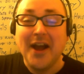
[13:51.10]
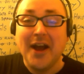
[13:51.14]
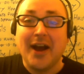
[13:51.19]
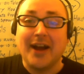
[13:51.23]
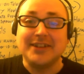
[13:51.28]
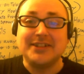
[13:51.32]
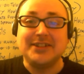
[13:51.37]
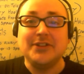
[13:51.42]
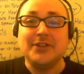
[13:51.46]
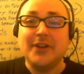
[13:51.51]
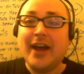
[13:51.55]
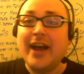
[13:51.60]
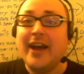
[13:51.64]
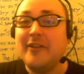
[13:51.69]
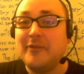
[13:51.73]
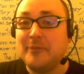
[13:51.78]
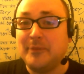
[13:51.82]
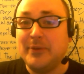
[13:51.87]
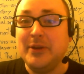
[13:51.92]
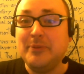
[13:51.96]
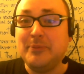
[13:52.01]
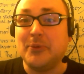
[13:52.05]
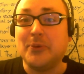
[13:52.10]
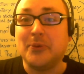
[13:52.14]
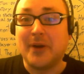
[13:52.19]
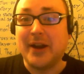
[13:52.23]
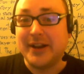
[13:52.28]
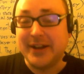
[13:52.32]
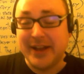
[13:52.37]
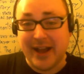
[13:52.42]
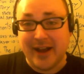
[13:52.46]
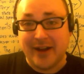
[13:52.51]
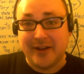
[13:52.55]
I still have people
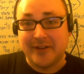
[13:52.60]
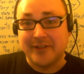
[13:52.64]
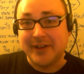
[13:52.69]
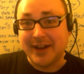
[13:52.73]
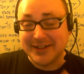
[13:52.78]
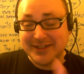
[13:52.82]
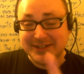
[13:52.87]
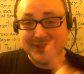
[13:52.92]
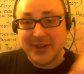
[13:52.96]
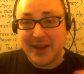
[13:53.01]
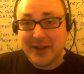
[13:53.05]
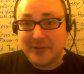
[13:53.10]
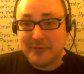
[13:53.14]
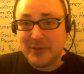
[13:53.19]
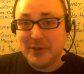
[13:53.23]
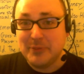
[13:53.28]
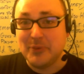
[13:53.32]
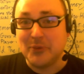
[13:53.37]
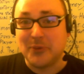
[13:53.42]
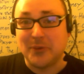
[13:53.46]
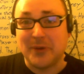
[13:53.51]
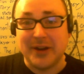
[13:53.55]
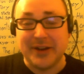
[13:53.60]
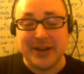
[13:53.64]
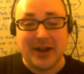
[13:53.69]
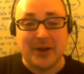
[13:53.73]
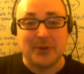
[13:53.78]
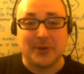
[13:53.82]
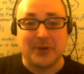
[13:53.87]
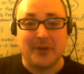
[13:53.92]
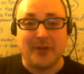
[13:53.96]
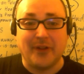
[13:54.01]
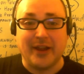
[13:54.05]
right now.
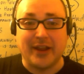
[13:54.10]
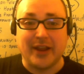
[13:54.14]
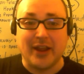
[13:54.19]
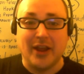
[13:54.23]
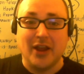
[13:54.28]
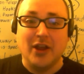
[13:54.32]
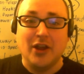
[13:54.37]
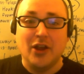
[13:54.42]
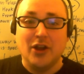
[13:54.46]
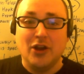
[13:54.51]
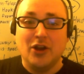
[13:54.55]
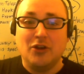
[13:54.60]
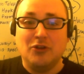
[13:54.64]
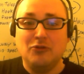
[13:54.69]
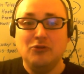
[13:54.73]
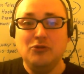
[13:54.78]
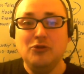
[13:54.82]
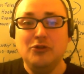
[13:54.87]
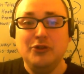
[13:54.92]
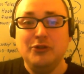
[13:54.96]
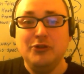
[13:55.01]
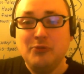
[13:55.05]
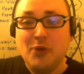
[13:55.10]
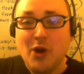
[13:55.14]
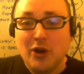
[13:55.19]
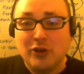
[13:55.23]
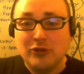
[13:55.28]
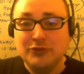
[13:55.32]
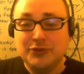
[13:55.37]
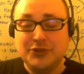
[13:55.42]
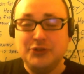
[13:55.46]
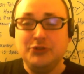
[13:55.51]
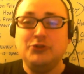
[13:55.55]
Who are like, why
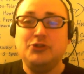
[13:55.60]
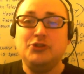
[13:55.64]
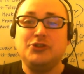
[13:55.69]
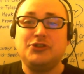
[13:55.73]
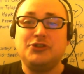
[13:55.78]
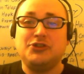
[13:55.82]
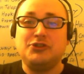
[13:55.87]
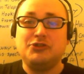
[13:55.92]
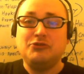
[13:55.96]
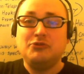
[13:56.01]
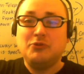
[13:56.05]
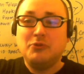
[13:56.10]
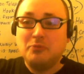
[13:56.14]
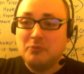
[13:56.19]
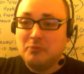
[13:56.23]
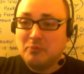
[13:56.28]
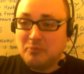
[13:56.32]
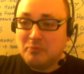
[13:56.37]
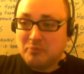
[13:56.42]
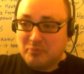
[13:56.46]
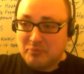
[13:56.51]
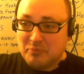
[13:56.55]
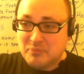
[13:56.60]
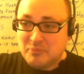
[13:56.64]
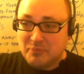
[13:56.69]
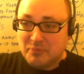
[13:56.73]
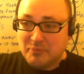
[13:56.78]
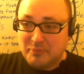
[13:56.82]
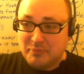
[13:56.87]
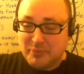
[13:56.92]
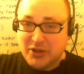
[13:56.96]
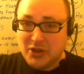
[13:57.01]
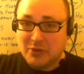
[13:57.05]
don't you just
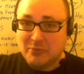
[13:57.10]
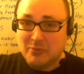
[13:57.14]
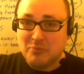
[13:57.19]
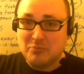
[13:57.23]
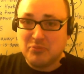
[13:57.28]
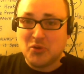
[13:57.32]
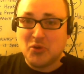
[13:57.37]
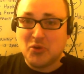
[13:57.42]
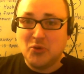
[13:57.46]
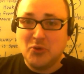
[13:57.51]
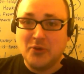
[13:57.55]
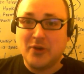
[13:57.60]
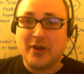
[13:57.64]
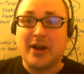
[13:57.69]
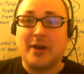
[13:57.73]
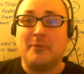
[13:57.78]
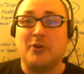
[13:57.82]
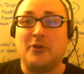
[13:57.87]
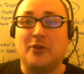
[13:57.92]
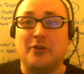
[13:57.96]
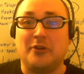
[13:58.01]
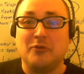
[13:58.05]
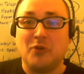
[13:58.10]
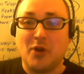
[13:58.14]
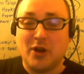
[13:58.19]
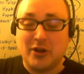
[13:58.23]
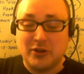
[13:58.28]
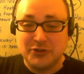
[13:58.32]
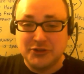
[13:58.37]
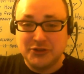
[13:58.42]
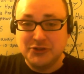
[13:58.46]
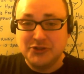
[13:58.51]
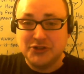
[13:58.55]
become a programmer? Why
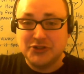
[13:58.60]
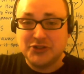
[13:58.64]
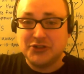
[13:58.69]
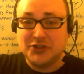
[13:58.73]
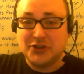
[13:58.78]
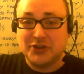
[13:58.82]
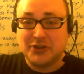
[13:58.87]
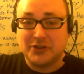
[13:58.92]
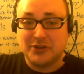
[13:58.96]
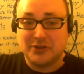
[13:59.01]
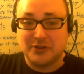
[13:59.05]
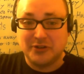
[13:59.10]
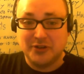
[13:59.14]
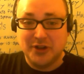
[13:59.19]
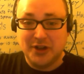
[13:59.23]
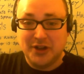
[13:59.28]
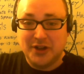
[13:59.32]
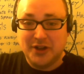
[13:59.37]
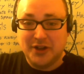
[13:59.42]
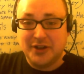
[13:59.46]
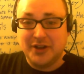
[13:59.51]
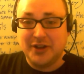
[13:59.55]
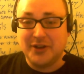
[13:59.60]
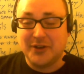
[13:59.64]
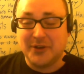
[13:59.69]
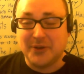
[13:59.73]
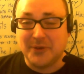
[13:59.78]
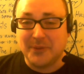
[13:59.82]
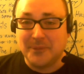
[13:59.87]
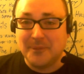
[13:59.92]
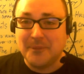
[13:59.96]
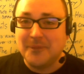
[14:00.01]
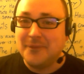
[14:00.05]
don't you just I
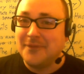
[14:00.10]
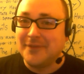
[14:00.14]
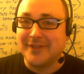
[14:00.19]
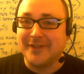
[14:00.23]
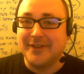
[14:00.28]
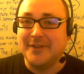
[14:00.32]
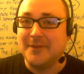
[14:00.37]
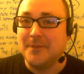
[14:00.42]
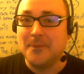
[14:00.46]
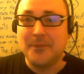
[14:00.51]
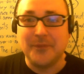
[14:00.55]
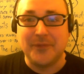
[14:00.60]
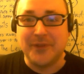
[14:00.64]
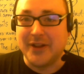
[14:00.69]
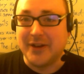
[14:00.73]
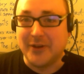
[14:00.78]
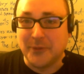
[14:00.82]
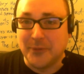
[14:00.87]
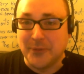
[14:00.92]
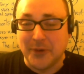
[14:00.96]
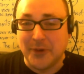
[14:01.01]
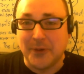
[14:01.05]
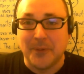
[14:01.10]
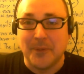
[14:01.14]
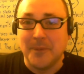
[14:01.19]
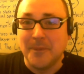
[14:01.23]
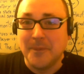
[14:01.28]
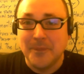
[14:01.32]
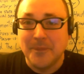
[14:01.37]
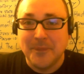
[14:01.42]
don't know.